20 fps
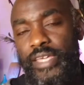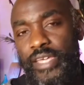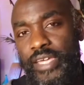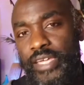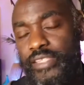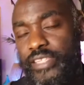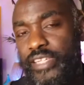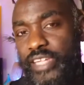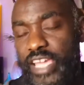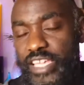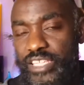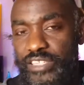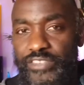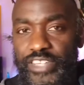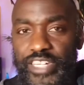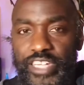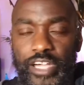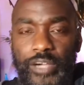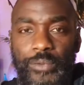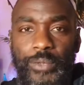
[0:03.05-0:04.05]
In today's
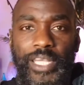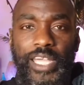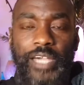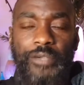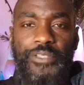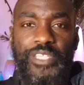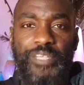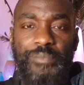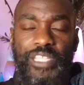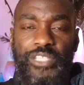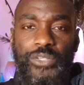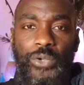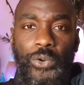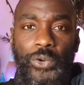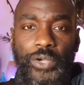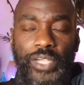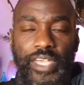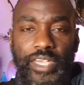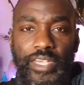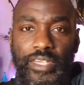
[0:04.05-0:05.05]
video we're going to be
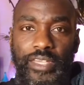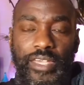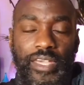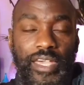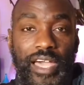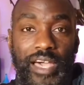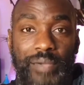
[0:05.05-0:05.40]
talking